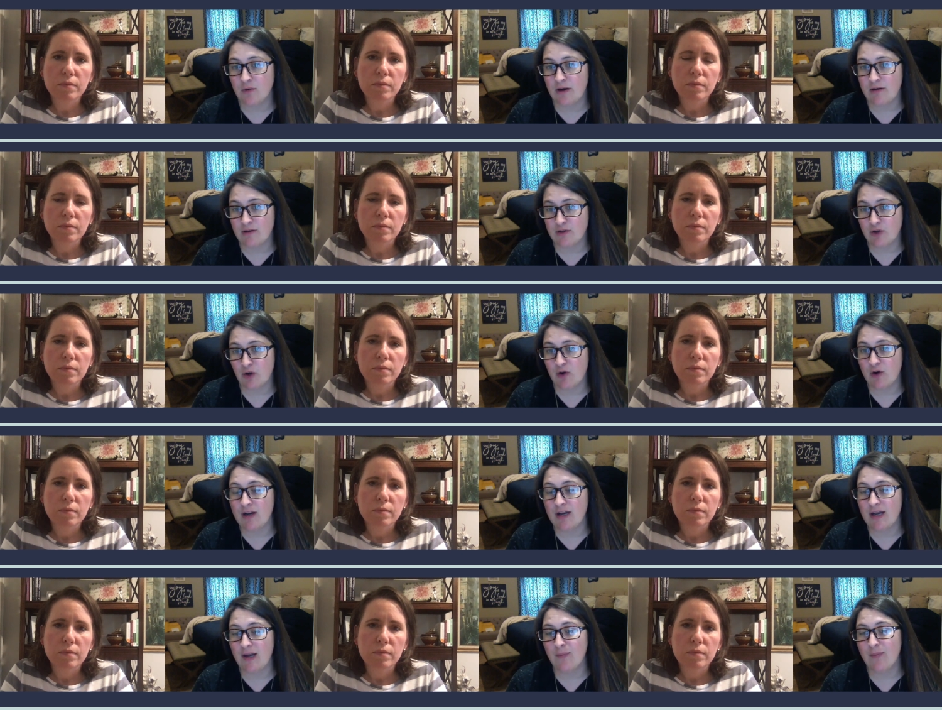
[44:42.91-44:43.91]
Speaker 1: when I was
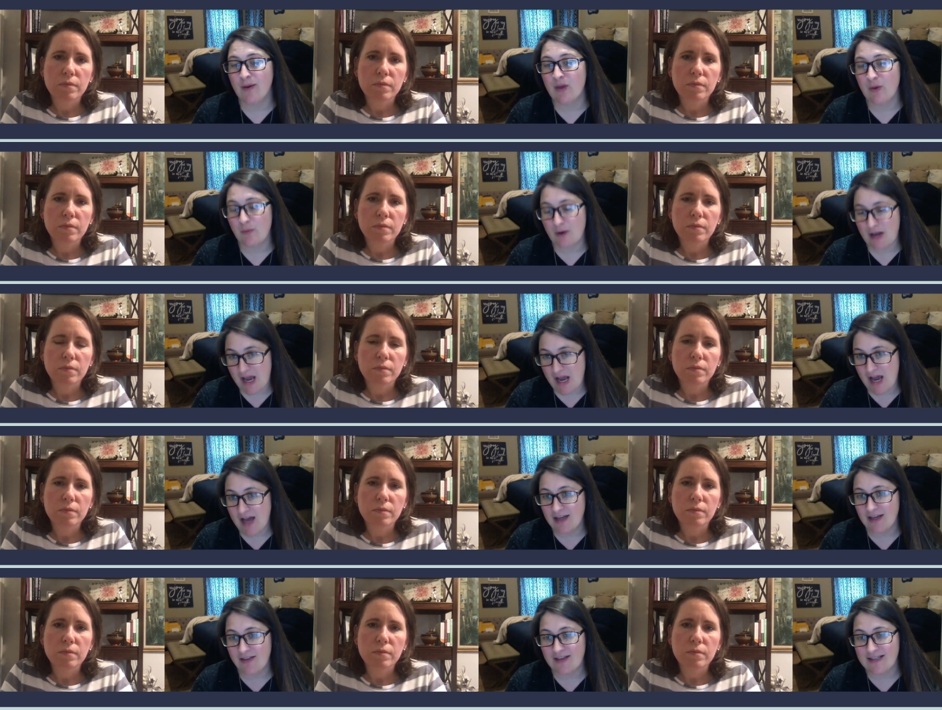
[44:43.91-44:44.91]
recruited. But then when I got
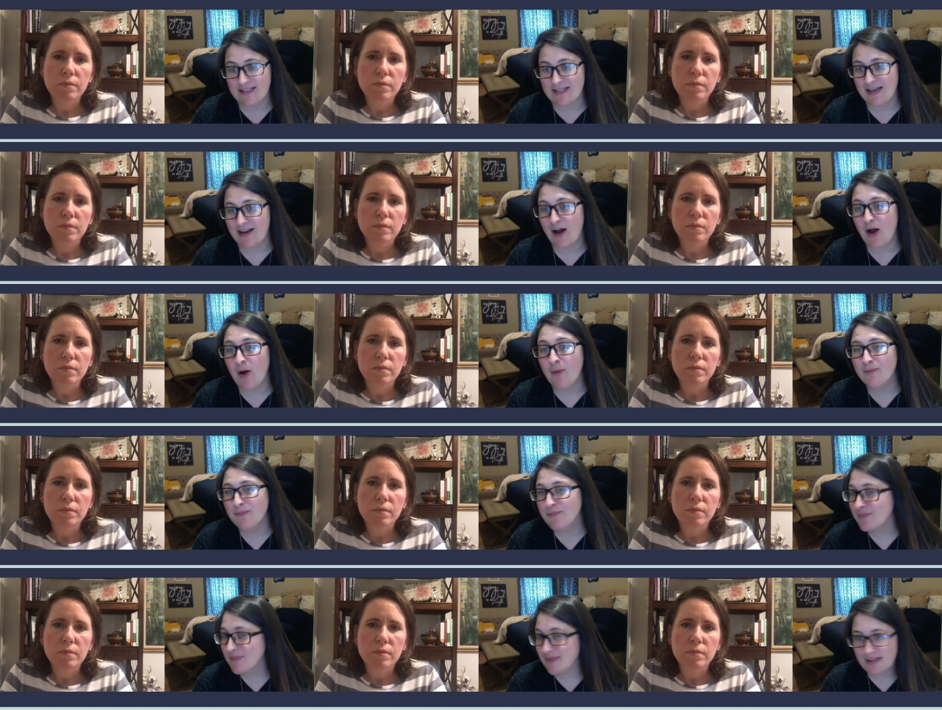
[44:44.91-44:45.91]
in, they said, oh,
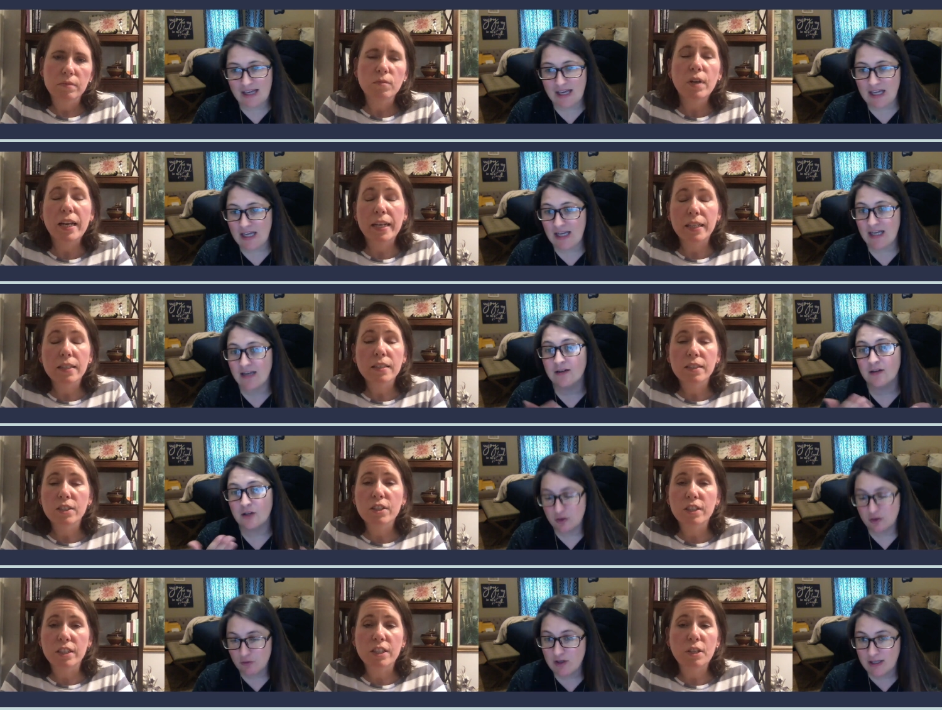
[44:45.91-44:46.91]
Speaker 2: kidding, right.
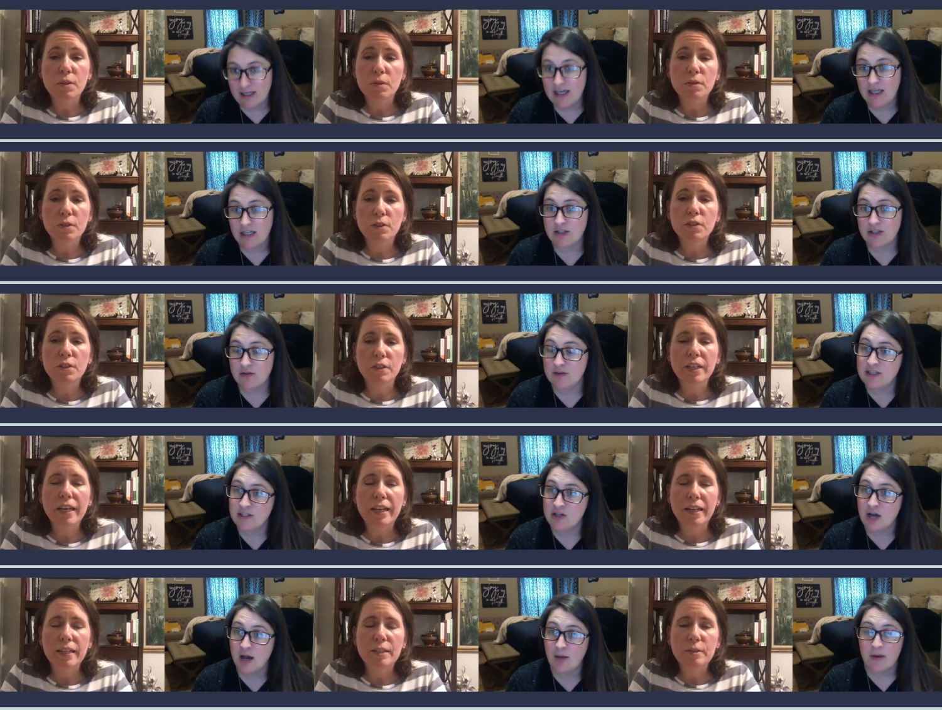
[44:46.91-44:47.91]
You're going to do the
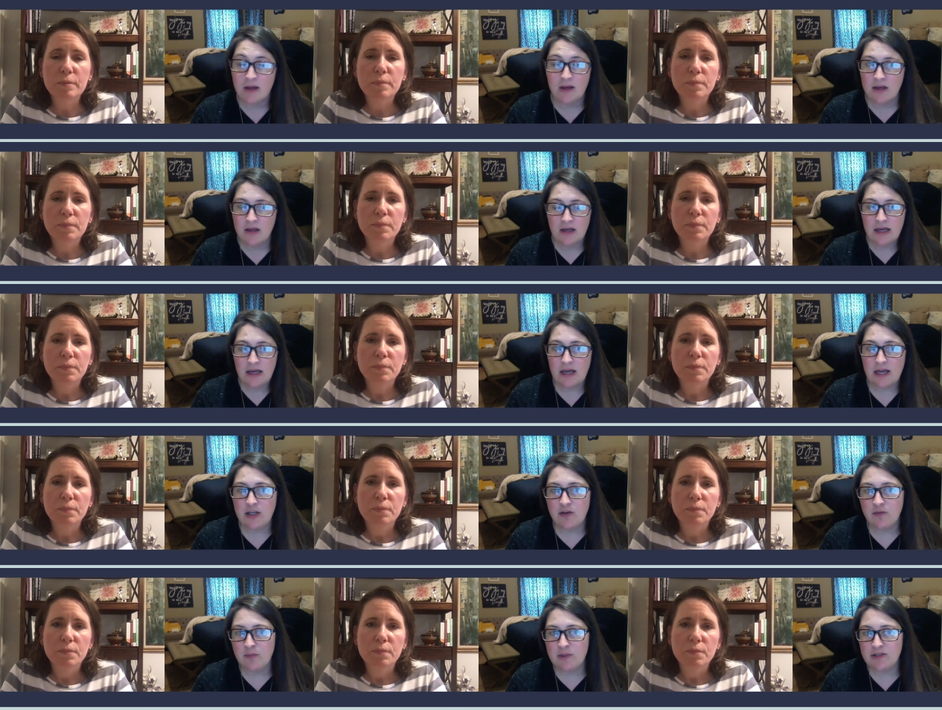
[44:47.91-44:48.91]
job.
Speaker 1: And
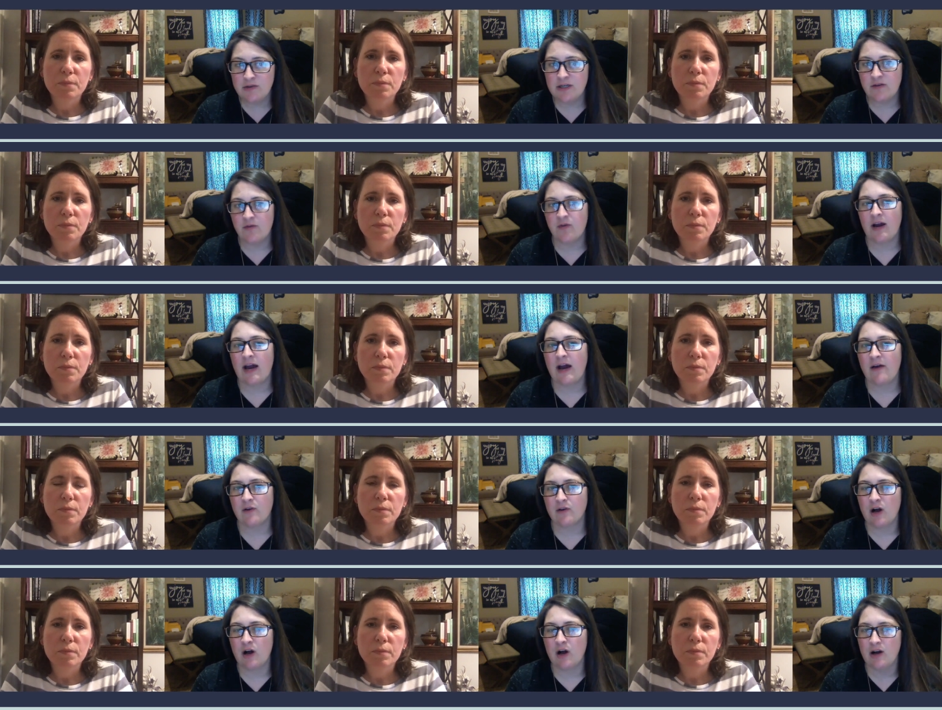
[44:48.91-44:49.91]
you've been doing it for however
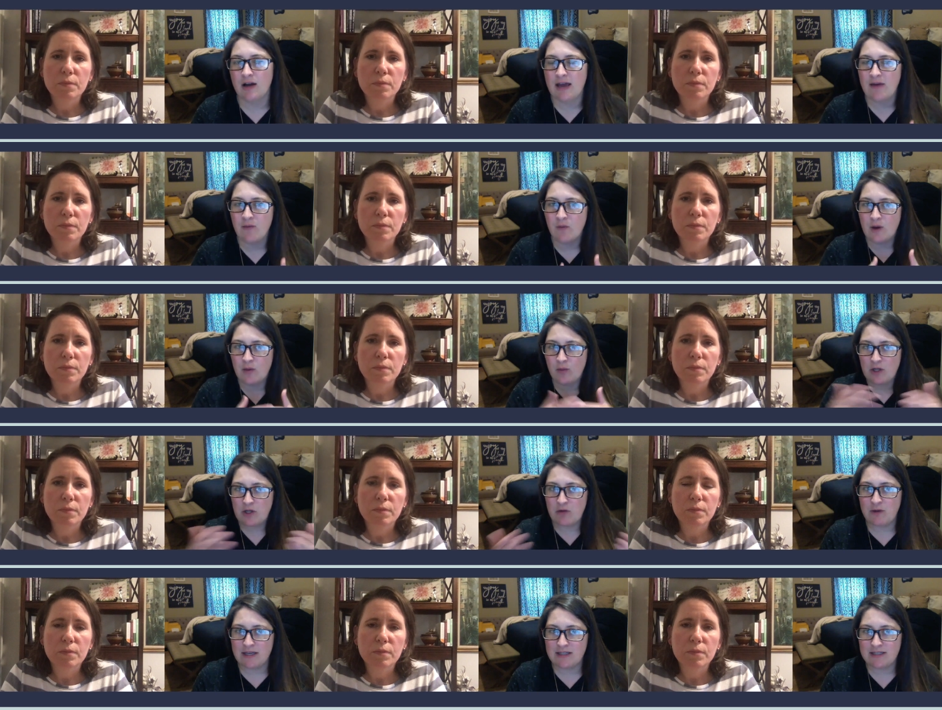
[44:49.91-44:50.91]
long. And when you
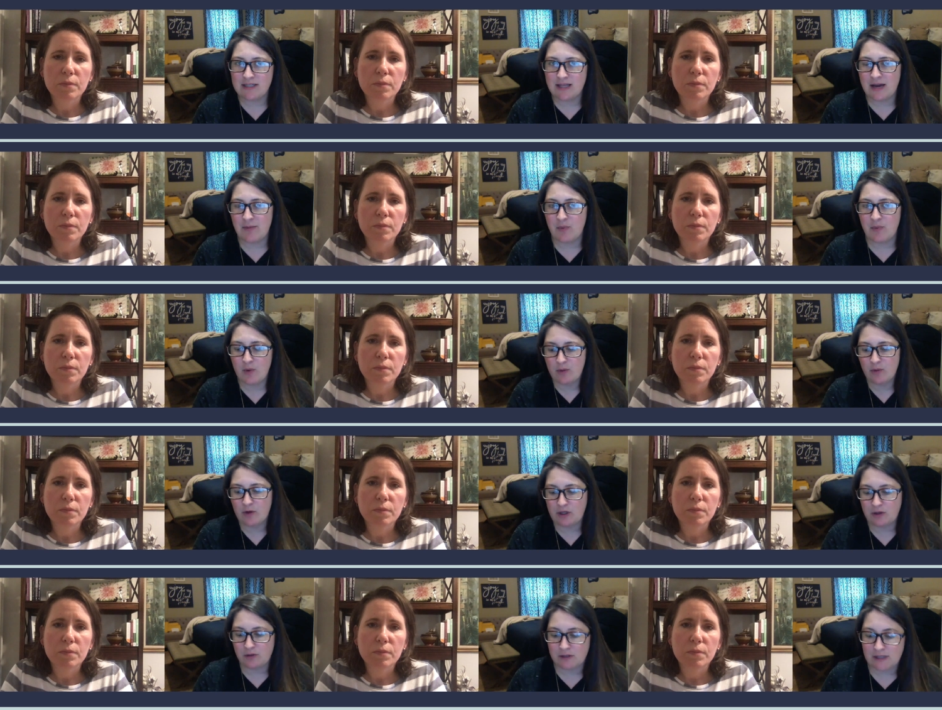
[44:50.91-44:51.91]
get to that point where
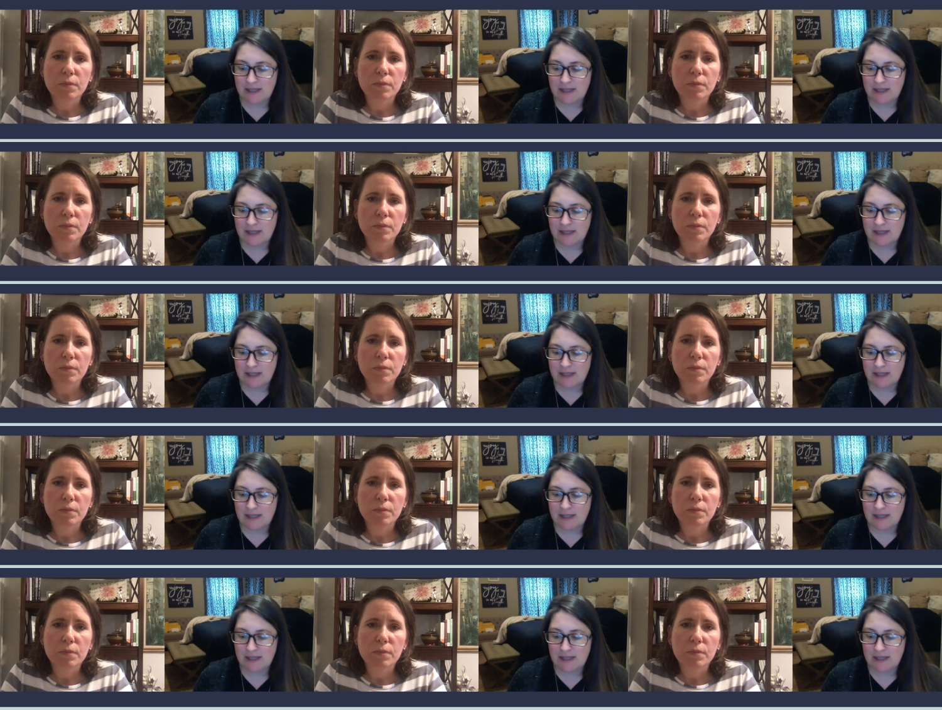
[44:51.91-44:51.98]
you